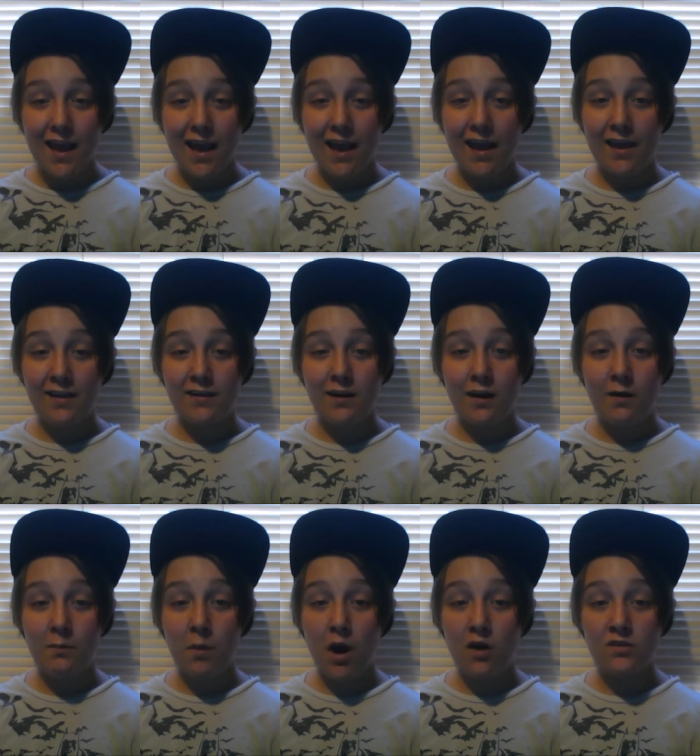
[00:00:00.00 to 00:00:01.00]
and
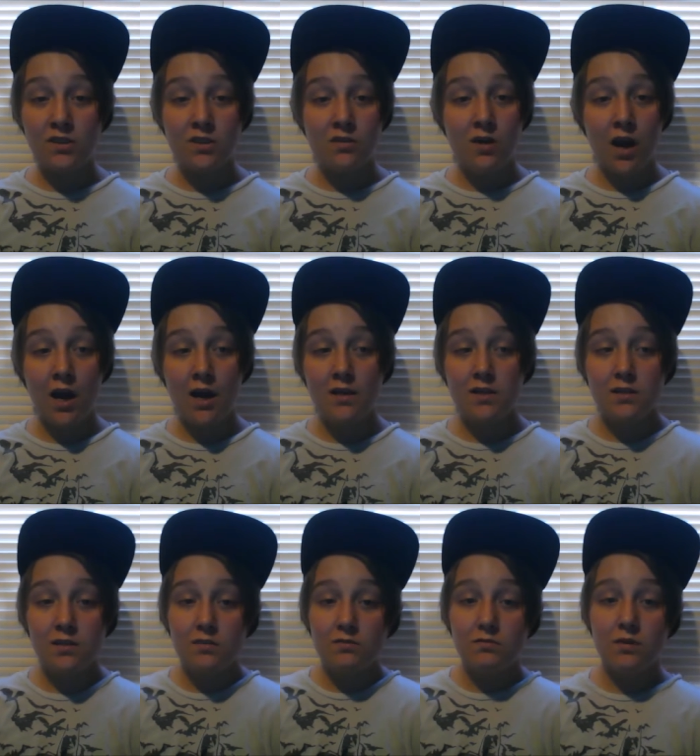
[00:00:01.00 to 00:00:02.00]
um, I'll see you
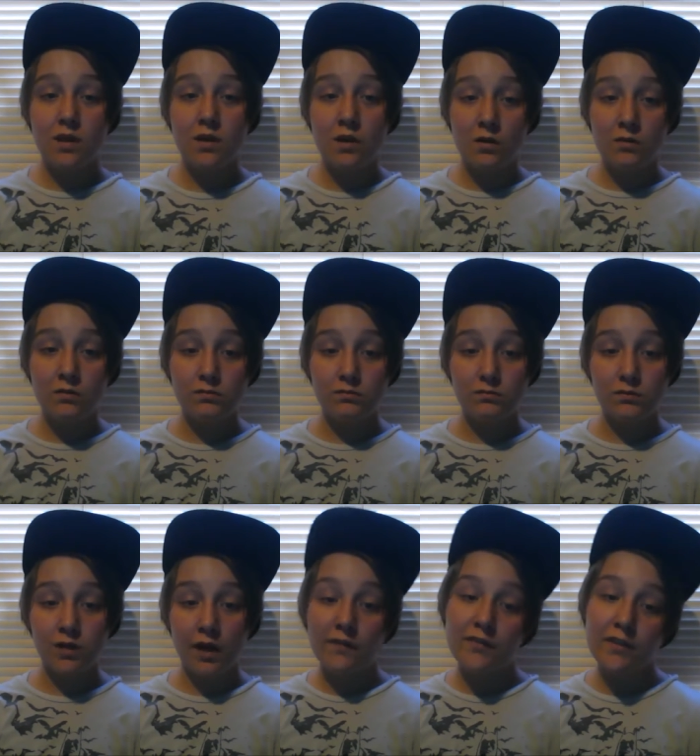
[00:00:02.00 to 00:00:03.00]
guys, you know,
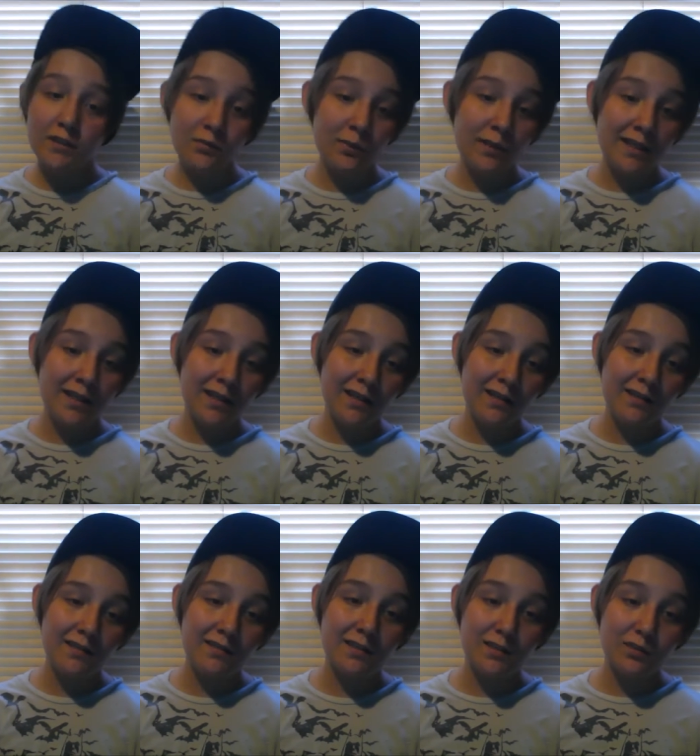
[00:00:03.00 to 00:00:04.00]
not this
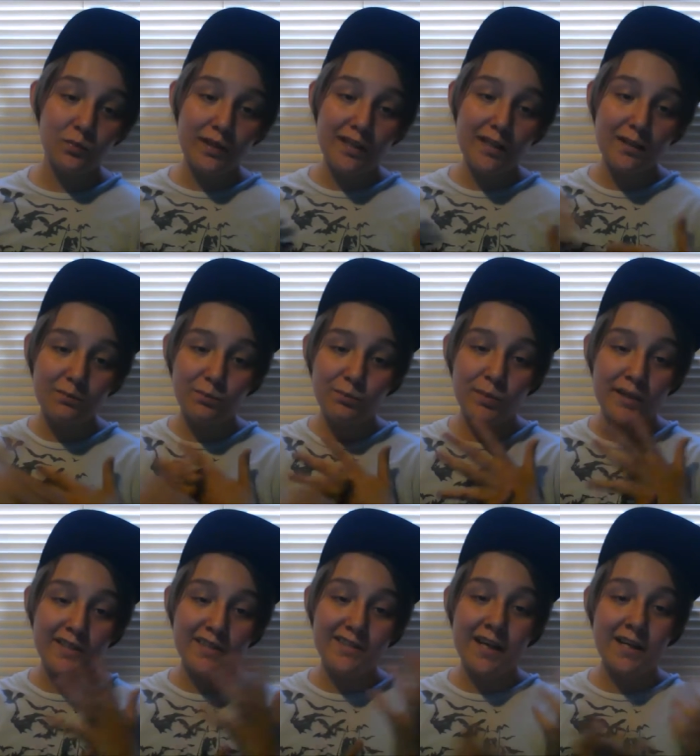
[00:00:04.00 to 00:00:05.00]
weekend, this week,
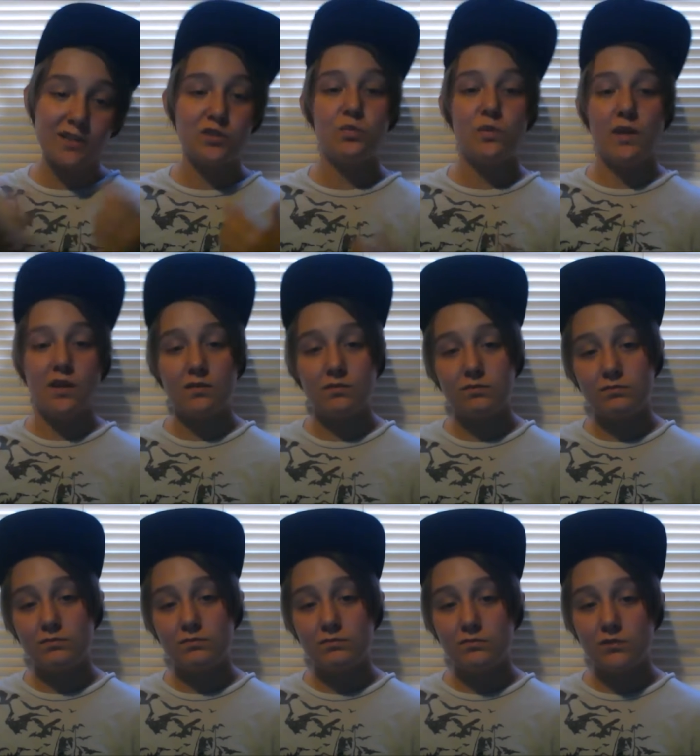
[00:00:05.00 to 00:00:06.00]
but next week.
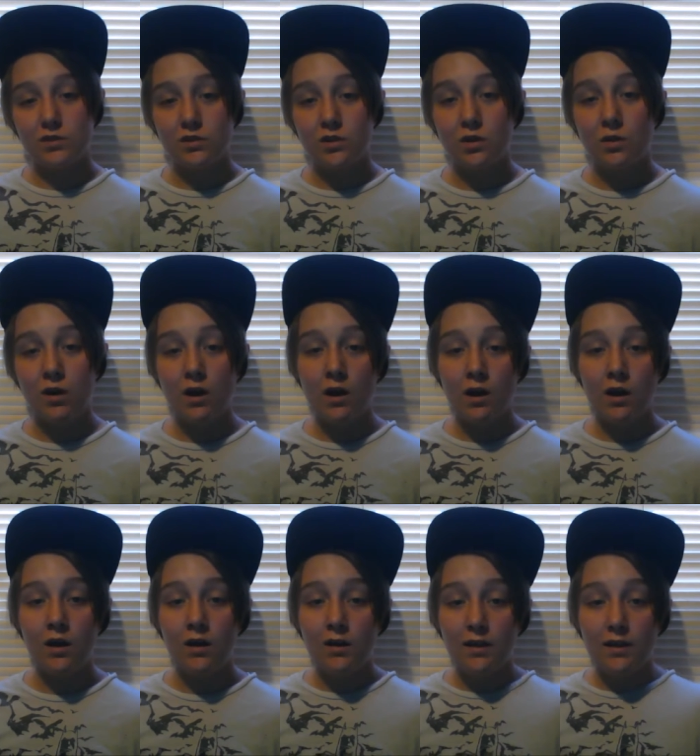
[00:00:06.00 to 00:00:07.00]
So, uh,
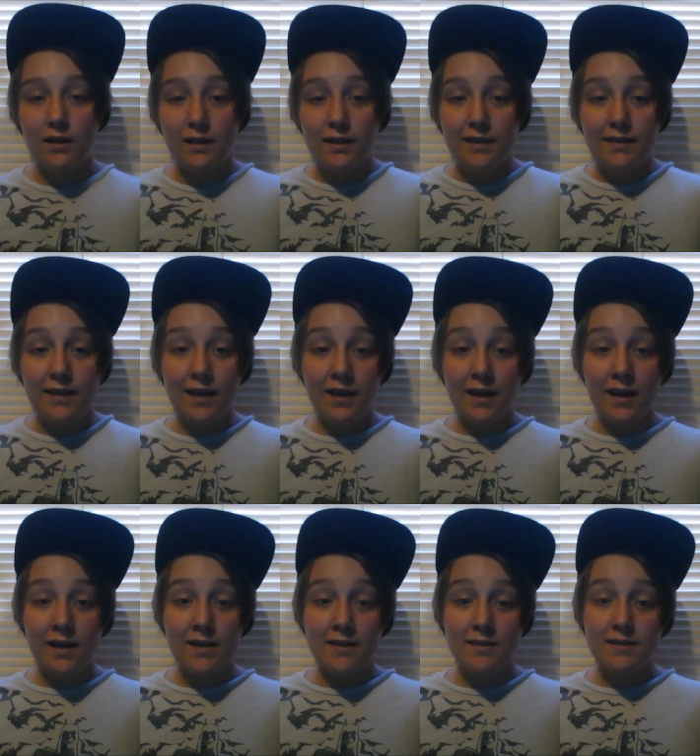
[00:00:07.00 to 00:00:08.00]
yeah,
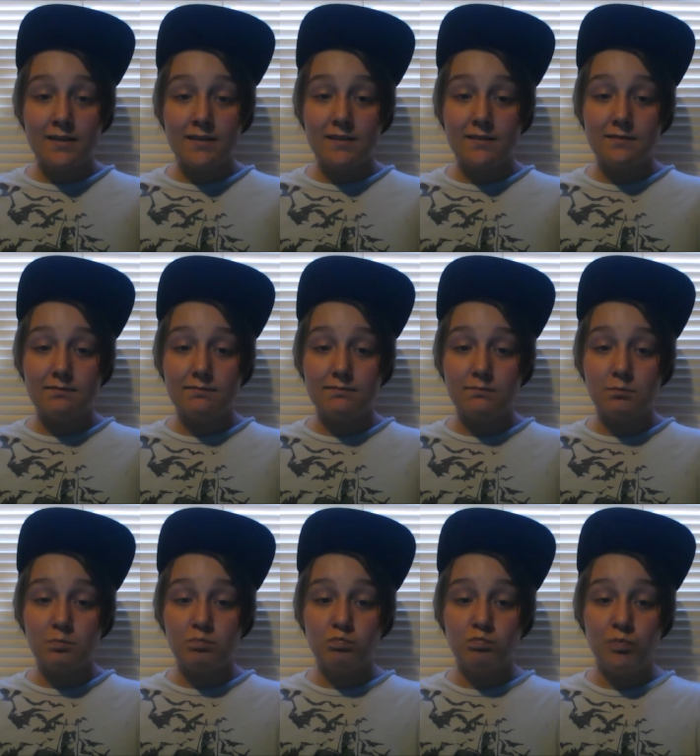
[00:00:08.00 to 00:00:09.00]
guys,
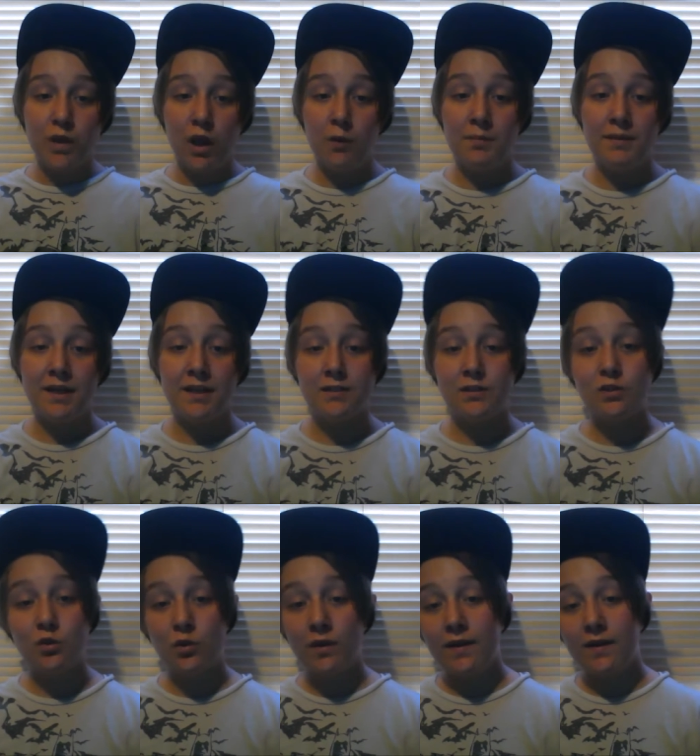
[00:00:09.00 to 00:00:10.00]
I hope you guys
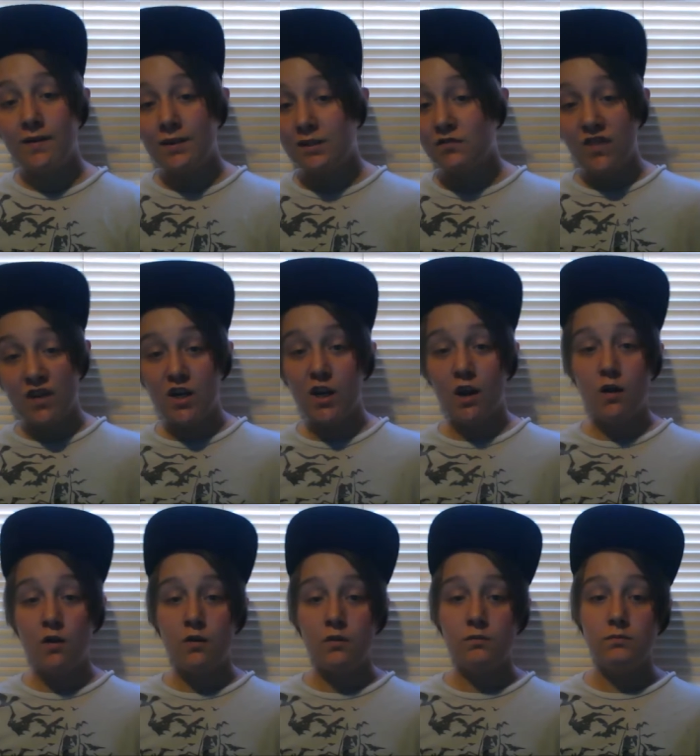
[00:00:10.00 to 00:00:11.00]
enjoyed this
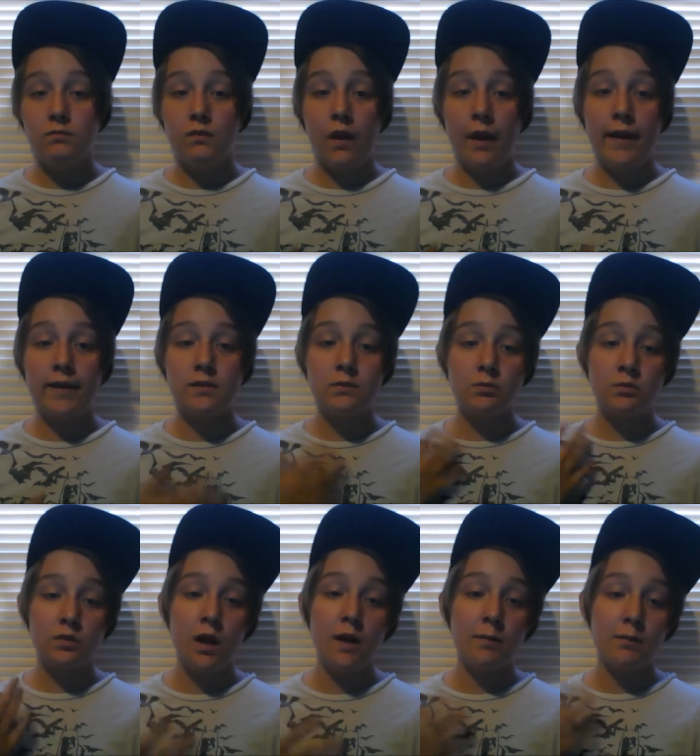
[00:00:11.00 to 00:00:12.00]
video. Like,
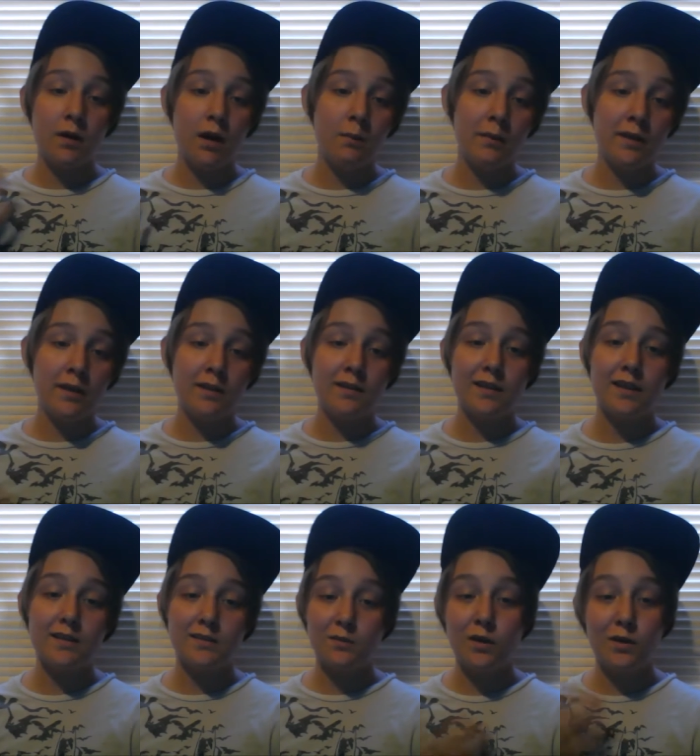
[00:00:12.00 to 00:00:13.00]
subscribe, comment. I
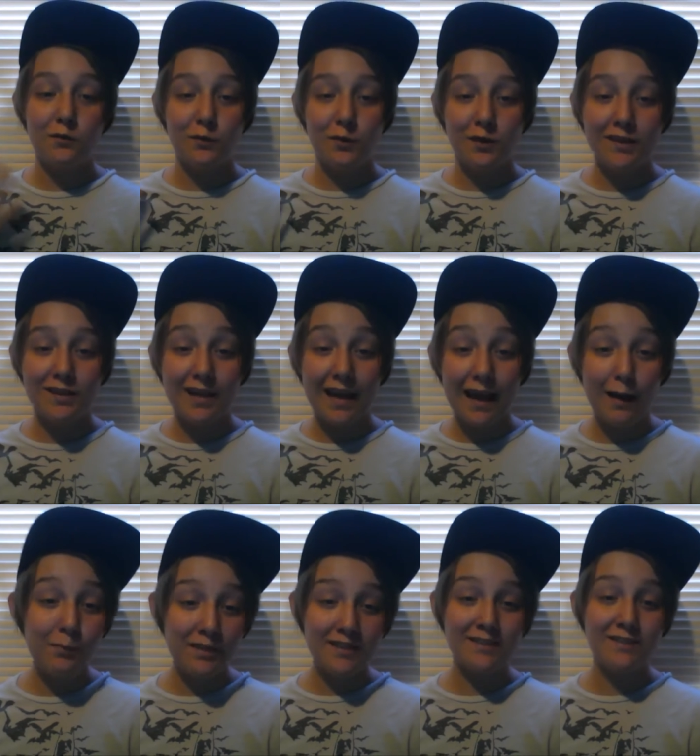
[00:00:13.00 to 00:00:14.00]
guess it wasn't really the
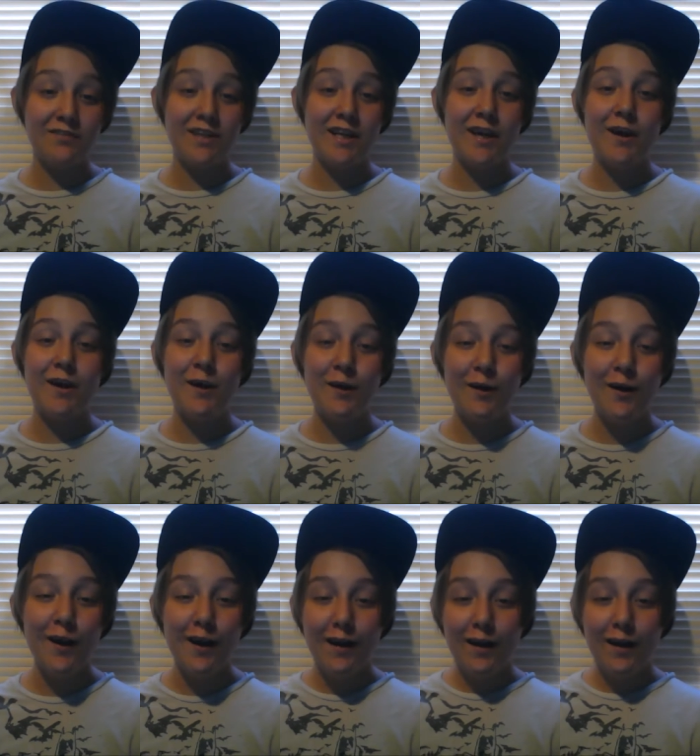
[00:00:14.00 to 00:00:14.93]
happiest video,